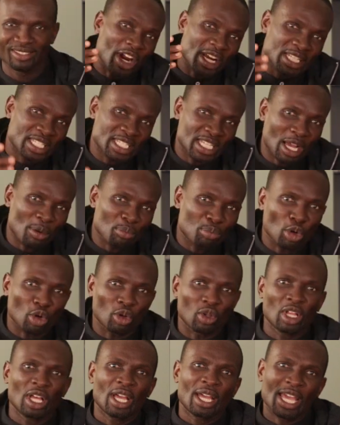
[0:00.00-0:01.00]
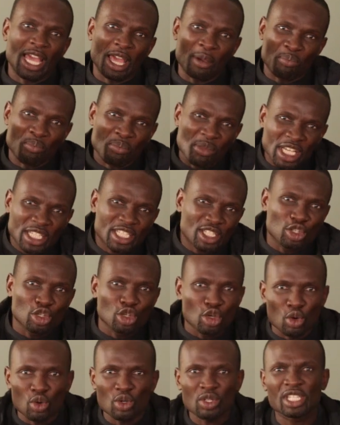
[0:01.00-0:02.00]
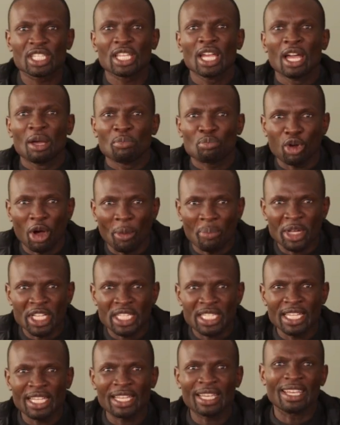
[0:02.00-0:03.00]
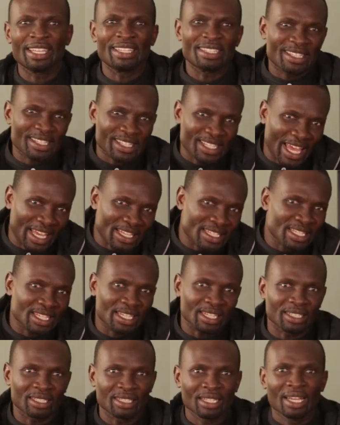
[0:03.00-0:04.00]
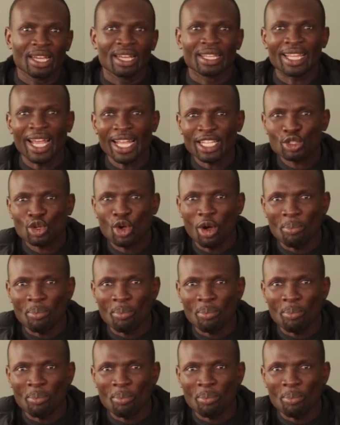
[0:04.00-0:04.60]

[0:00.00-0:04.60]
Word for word: For example, a mixed-use property in Sandton that